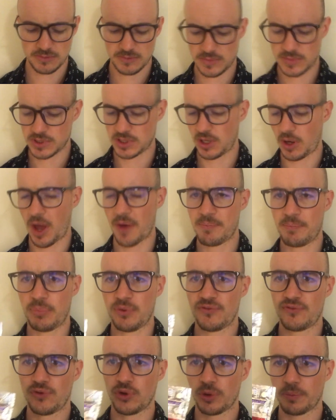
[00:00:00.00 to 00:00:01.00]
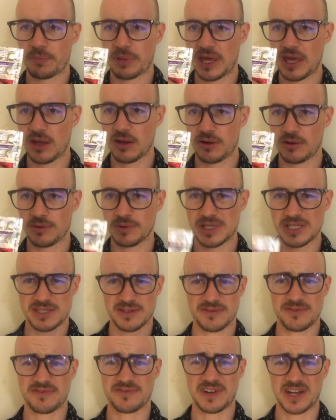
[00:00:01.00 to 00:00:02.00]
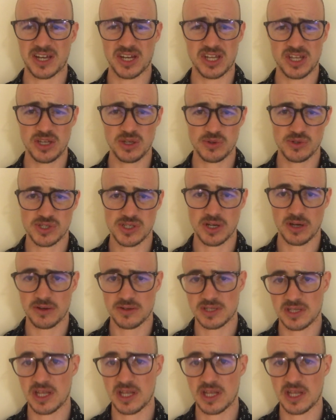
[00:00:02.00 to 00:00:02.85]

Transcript: So a full pill is a fucking huge dose,